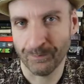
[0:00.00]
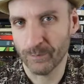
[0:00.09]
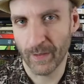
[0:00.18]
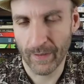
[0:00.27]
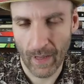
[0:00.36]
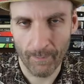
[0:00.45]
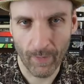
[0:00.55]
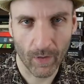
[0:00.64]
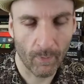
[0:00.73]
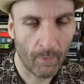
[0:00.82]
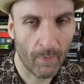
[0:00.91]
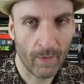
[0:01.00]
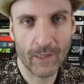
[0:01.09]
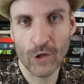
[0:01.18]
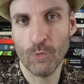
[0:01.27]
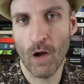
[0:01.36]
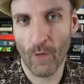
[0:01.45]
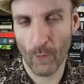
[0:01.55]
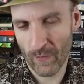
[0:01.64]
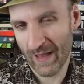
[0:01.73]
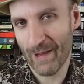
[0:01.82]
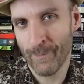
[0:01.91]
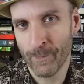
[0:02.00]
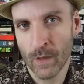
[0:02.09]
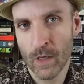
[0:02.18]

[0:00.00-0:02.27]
but I'm not going to be too bothered with that.